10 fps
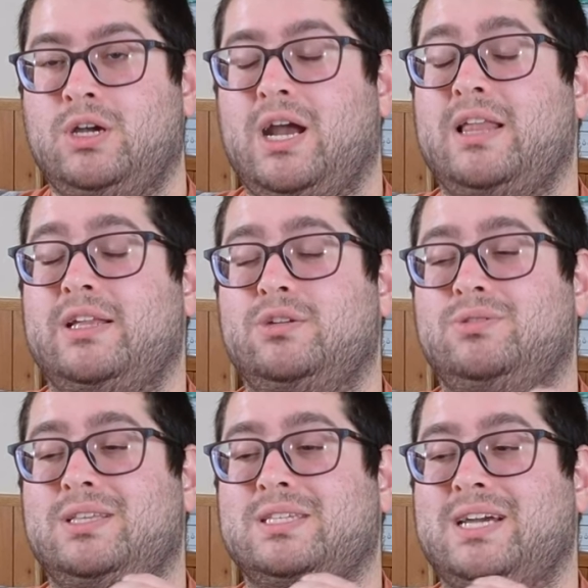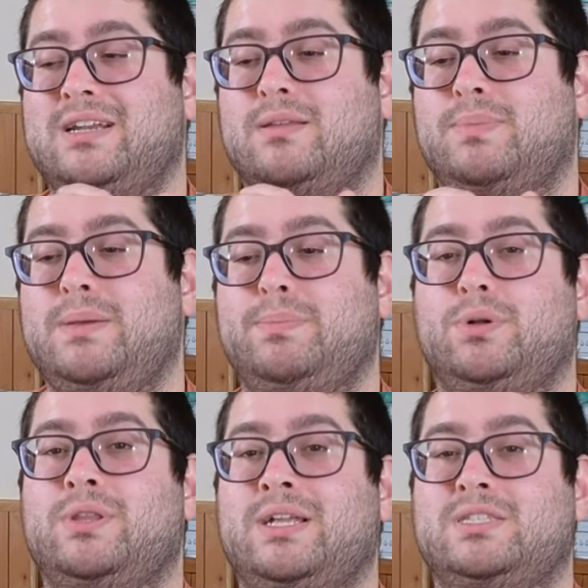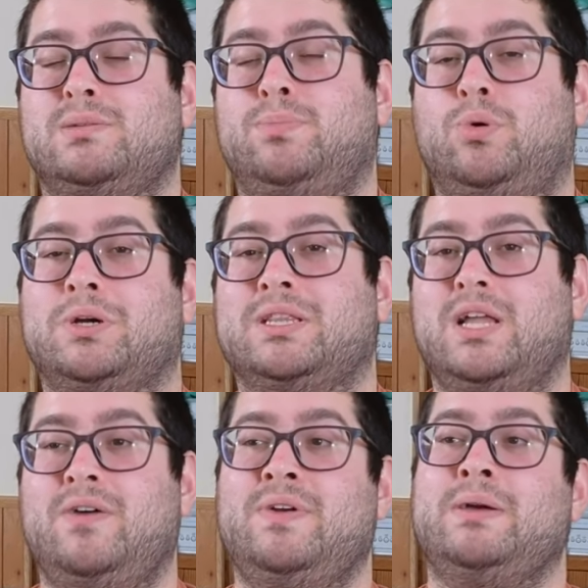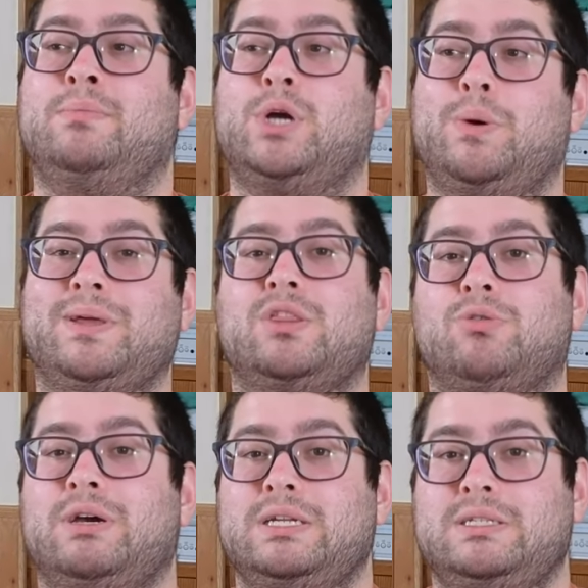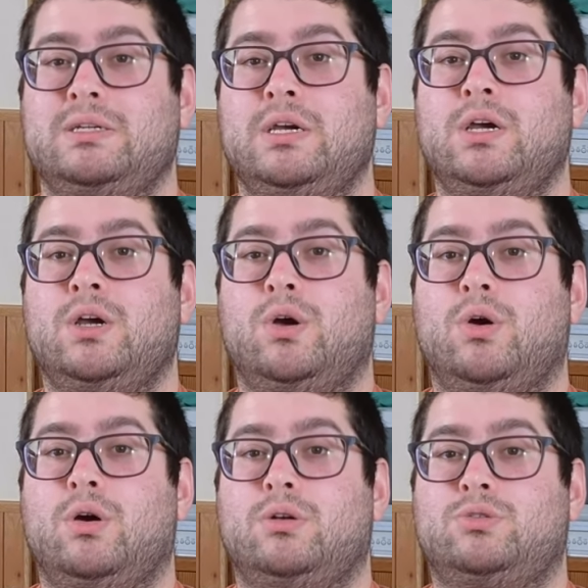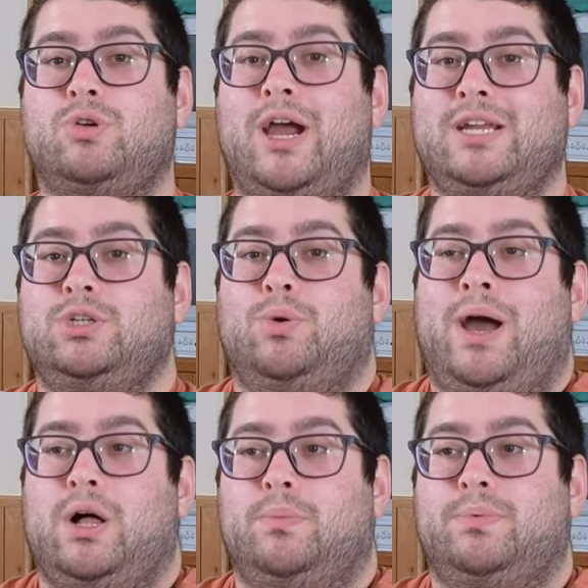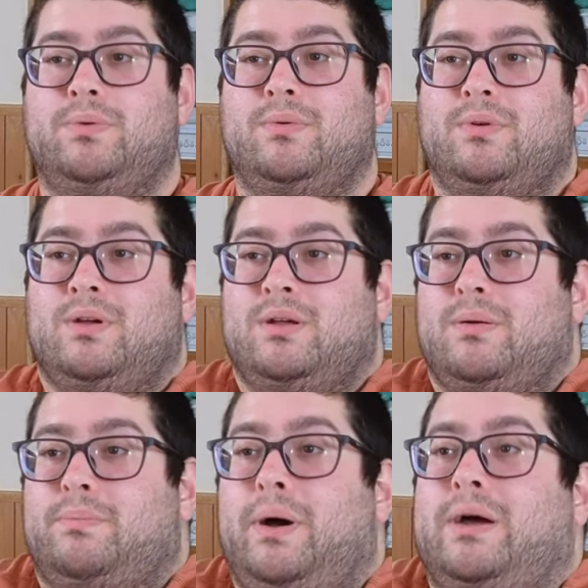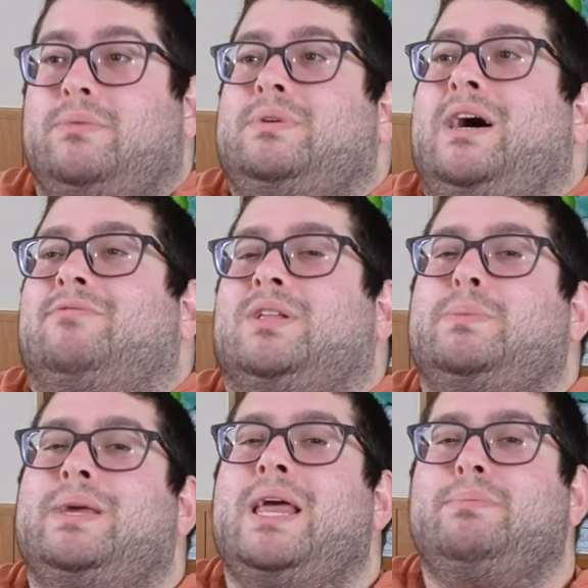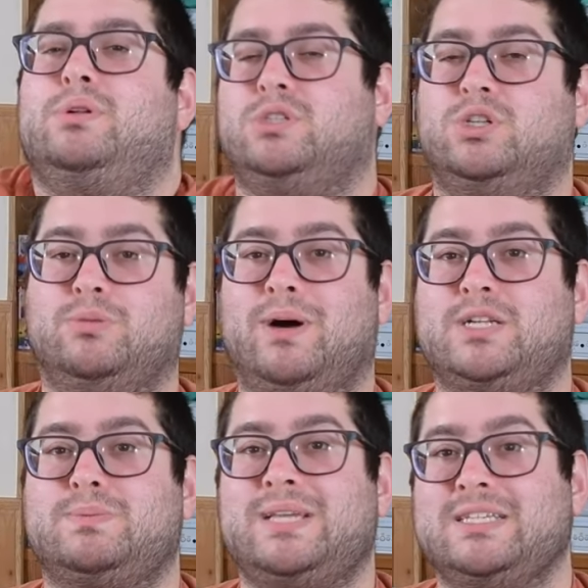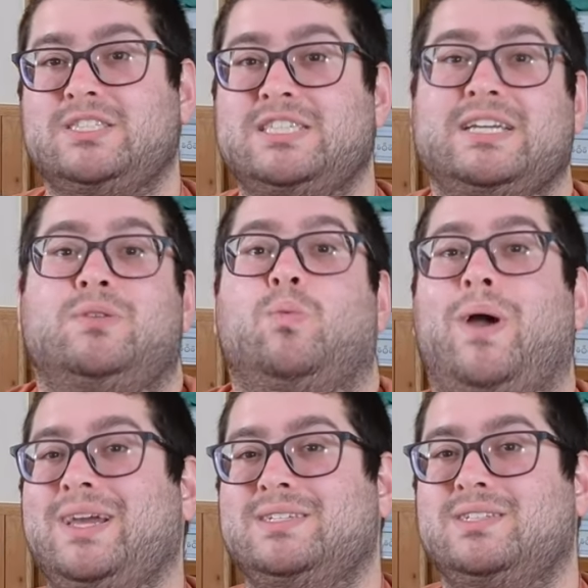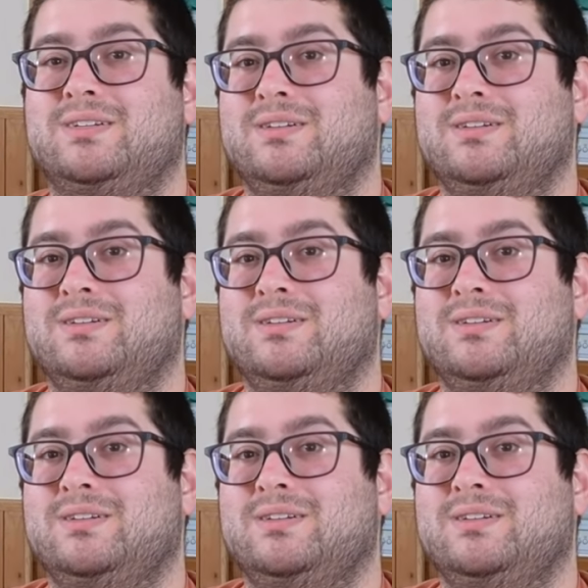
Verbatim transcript: and then you see the side of the people that support and love him going through it trying to help but not really being able to do much besides sit and wait